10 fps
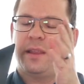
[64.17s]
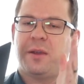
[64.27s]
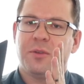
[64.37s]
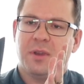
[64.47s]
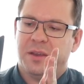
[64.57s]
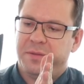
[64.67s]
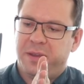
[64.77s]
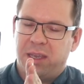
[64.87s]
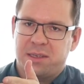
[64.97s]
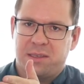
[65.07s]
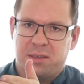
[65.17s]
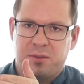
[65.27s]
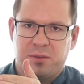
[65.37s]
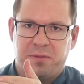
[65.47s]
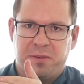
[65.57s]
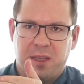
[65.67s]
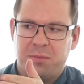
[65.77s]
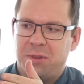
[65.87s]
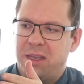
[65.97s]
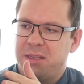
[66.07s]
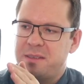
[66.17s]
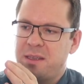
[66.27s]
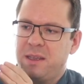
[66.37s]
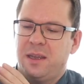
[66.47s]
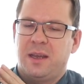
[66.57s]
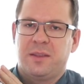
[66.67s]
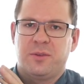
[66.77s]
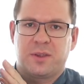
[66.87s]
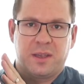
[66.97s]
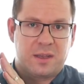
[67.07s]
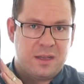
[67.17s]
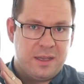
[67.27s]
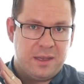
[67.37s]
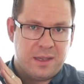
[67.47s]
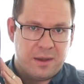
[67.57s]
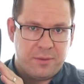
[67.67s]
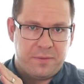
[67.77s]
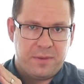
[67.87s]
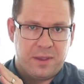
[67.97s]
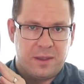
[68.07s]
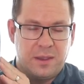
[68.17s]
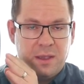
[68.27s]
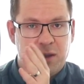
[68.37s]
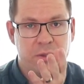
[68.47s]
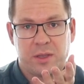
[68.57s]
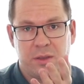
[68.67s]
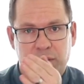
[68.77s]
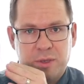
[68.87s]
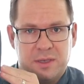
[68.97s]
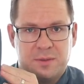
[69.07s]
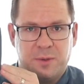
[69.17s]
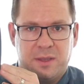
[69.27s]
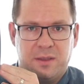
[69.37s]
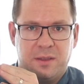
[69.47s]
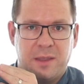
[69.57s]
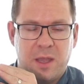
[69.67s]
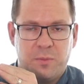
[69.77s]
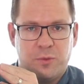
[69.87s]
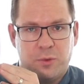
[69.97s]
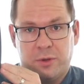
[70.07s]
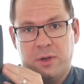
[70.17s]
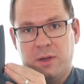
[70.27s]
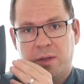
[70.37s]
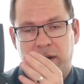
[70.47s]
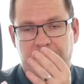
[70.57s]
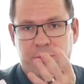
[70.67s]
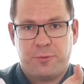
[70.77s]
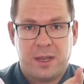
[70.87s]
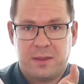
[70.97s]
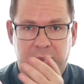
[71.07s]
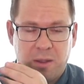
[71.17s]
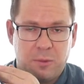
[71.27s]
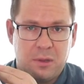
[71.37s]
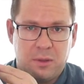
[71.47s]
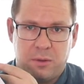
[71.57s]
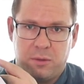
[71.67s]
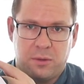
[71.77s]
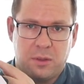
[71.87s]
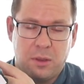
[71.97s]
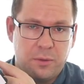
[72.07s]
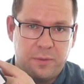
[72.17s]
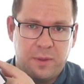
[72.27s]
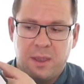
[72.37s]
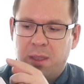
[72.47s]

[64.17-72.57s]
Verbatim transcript: Now you have access to the fan blades and you can clean everything. You can do this with a damp or a, a dry towel or cloth.